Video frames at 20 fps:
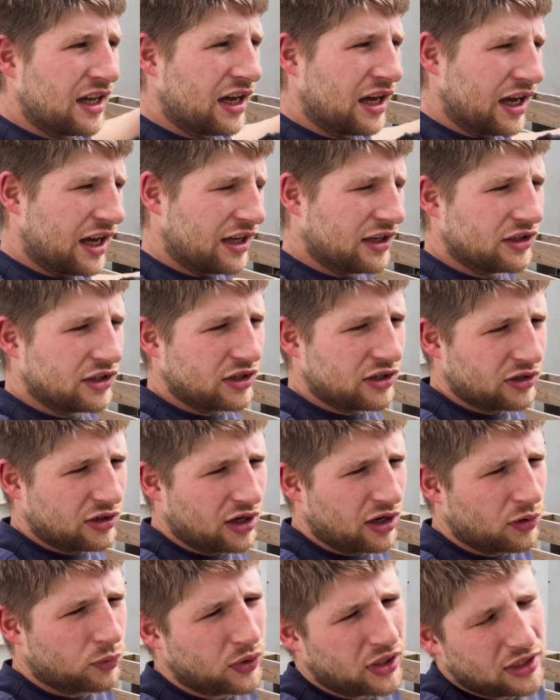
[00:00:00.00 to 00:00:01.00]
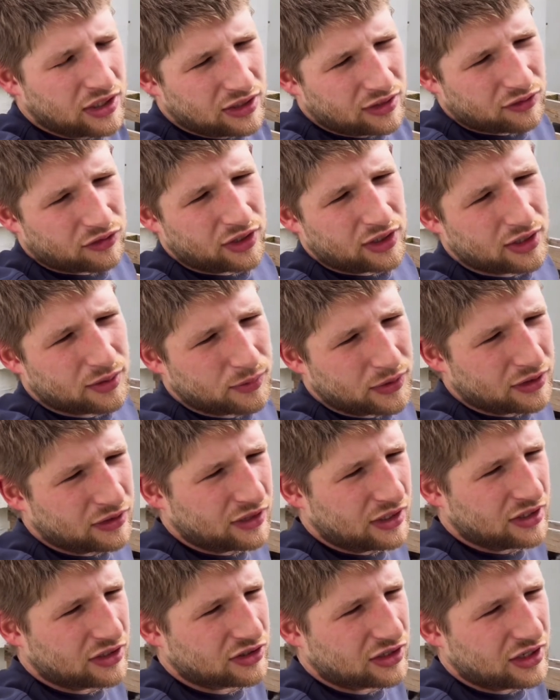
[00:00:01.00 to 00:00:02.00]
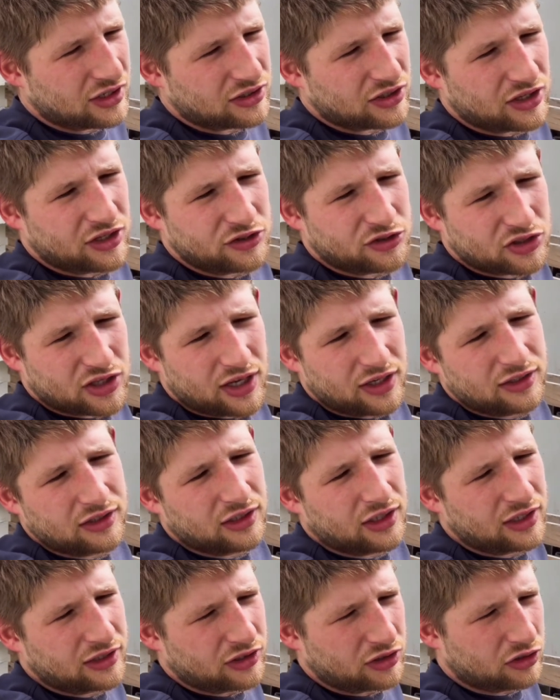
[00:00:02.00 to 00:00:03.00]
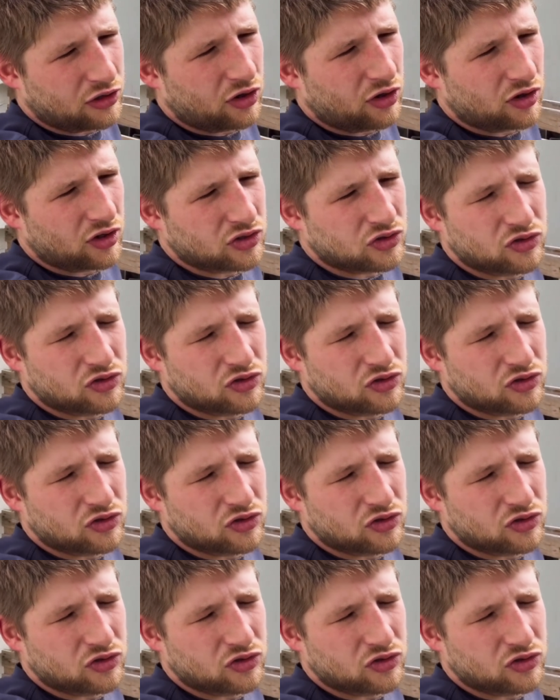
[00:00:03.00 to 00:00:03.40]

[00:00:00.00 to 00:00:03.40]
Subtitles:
And a way you can think about this is it's kind of like a car.